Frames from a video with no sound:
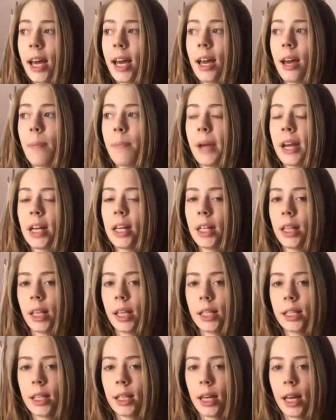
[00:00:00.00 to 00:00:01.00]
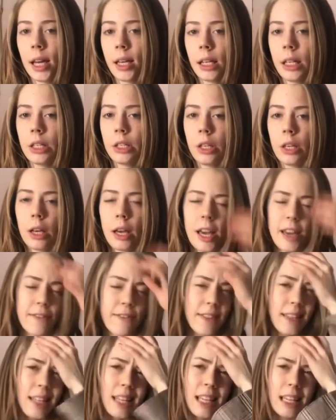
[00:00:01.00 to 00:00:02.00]
Apparently it's a 90s look. I feel
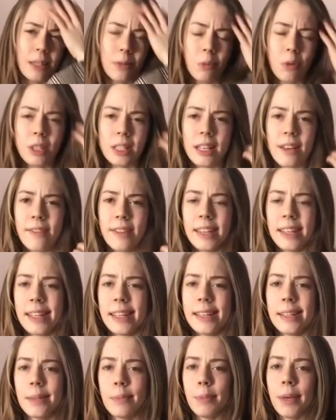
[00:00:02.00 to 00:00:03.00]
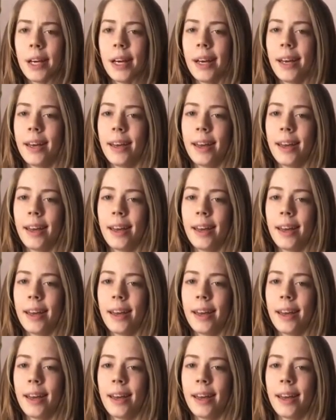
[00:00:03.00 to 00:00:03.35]
like it's more 70s, but